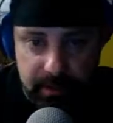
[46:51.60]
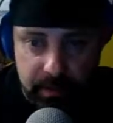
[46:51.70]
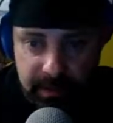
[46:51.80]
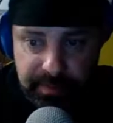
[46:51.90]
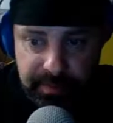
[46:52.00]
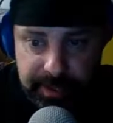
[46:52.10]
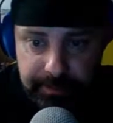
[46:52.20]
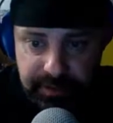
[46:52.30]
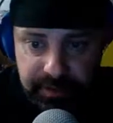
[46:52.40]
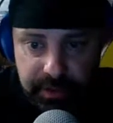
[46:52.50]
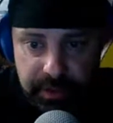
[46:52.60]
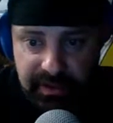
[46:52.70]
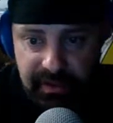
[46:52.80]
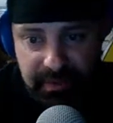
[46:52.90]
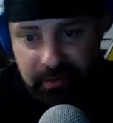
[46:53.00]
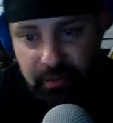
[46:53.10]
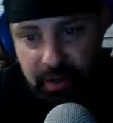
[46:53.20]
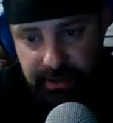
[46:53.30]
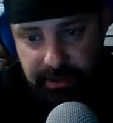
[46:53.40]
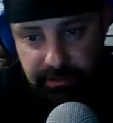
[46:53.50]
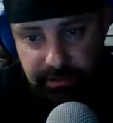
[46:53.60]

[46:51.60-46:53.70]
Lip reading: water pipes so you don't get brown water.